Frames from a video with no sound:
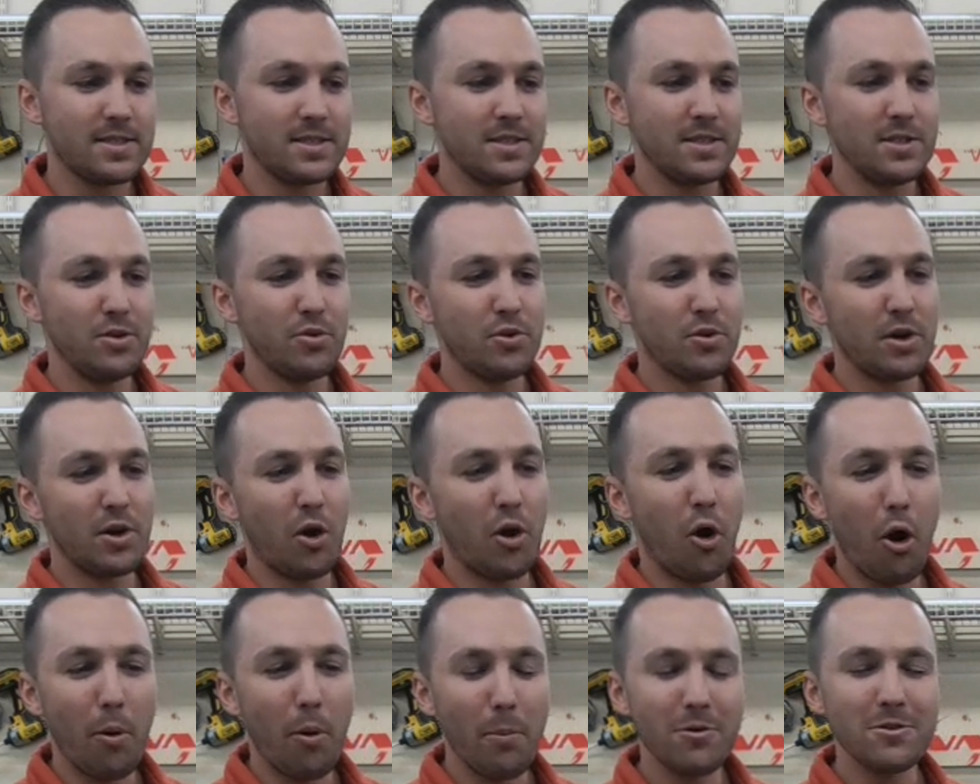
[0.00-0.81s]
you could
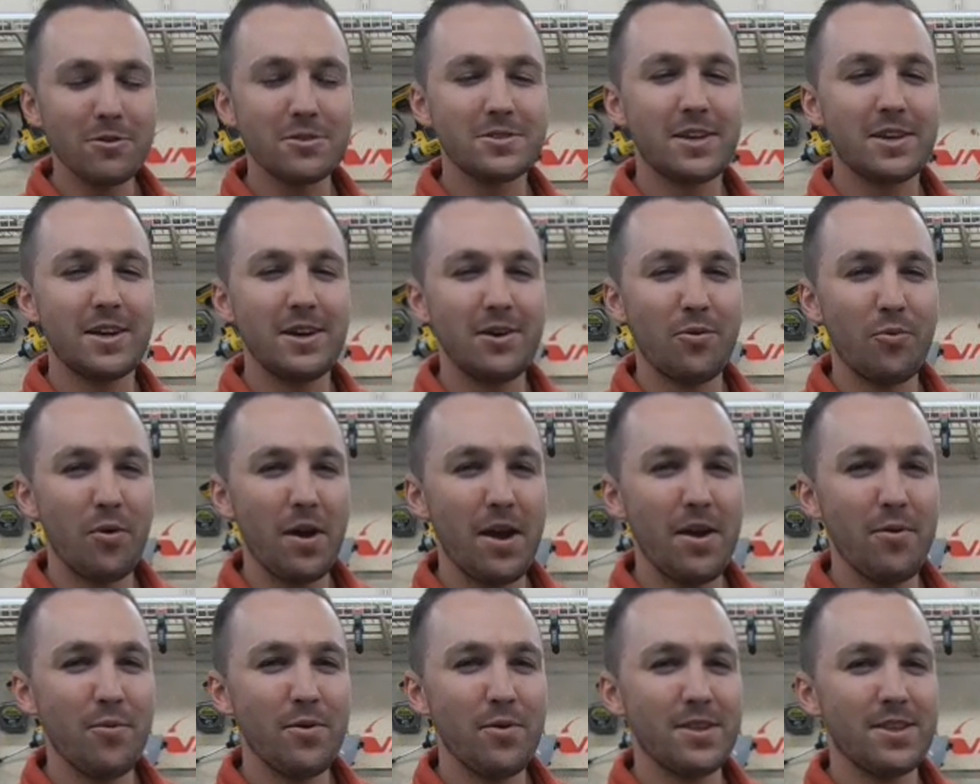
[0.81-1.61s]
almost get
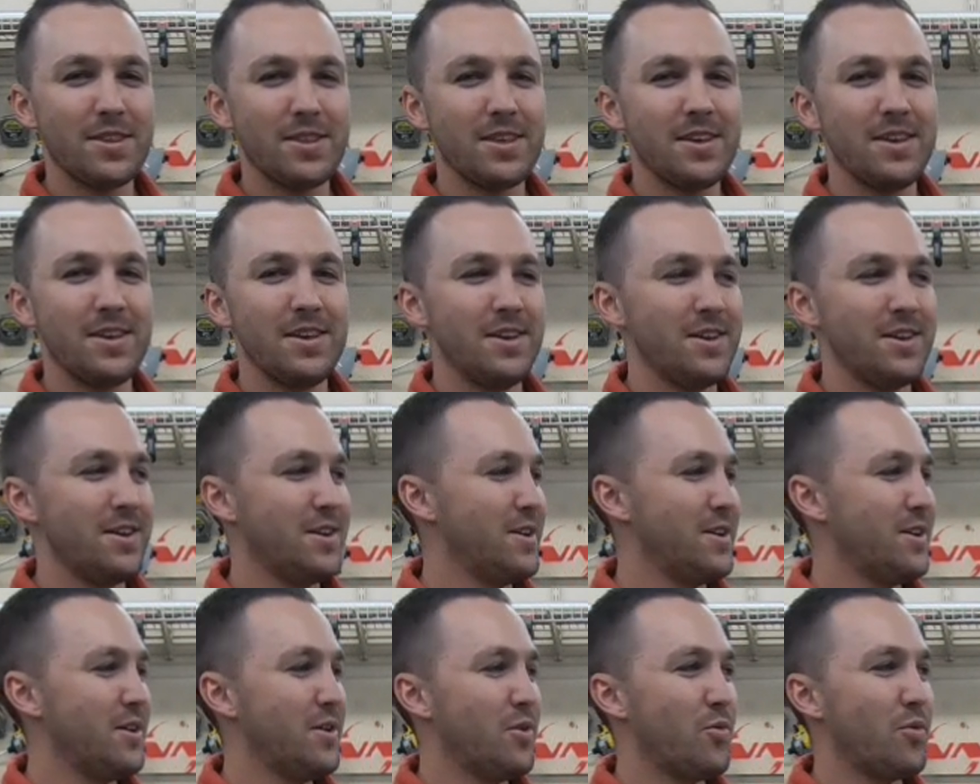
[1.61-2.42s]
away with
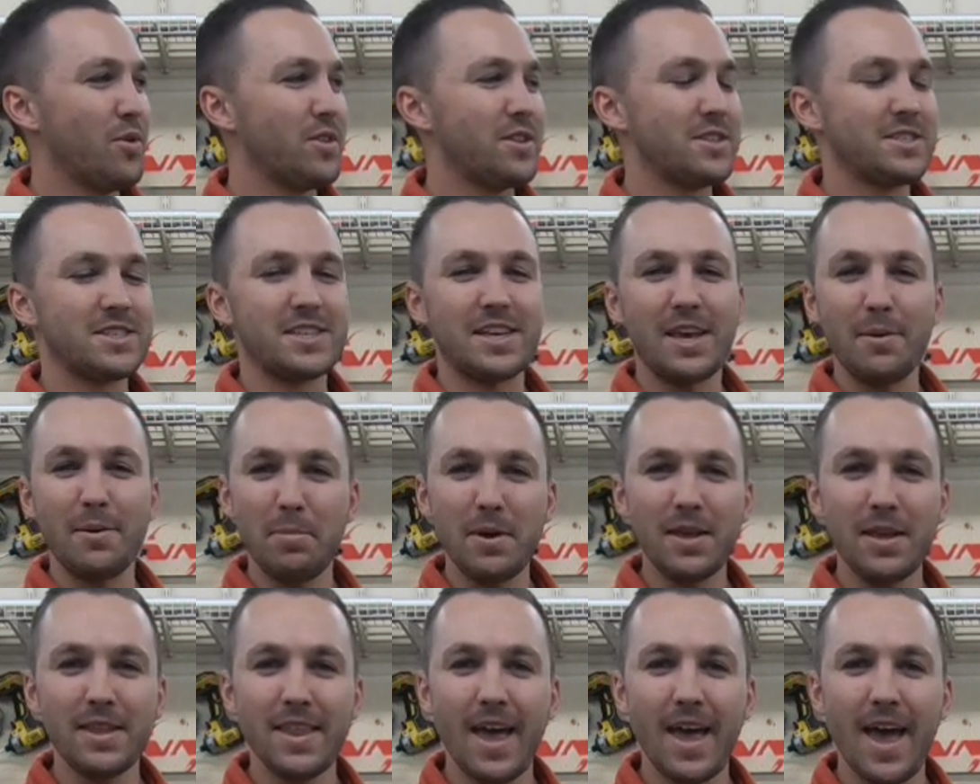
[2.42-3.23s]

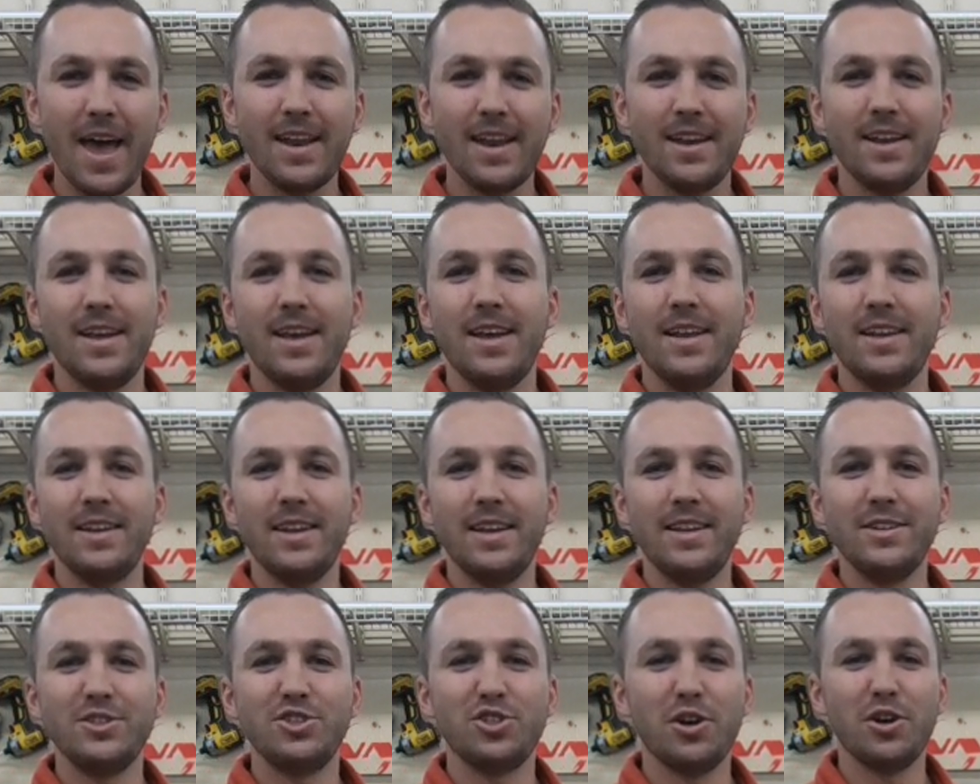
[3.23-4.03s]
skipping that
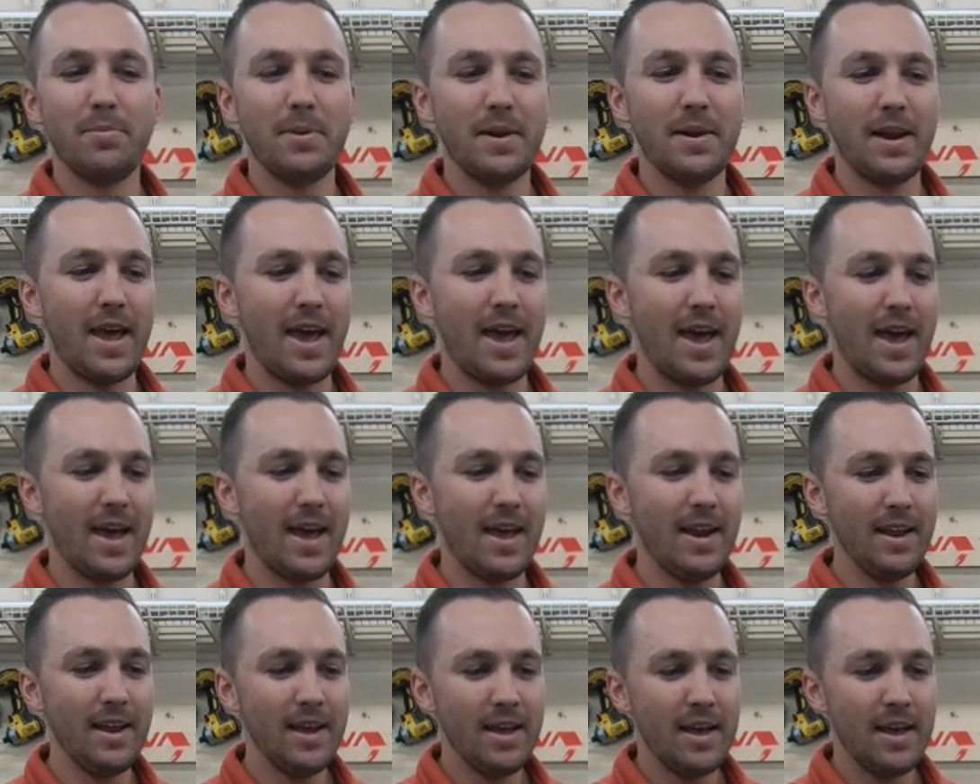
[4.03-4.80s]
and jumping ahead.